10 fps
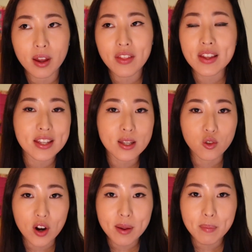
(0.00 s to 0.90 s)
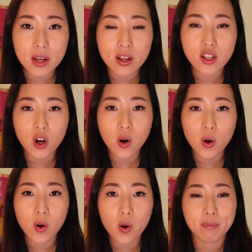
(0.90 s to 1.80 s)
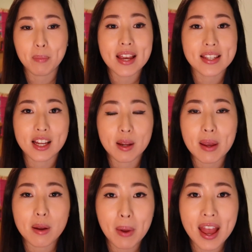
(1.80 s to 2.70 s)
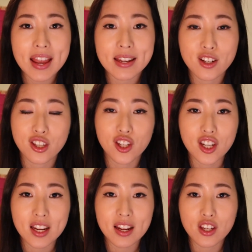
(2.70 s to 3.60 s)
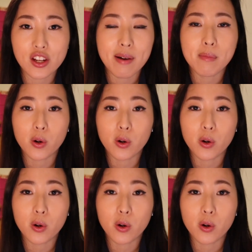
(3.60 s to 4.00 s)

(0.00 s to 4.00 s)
I think this is great because you're basically being paid to study and you get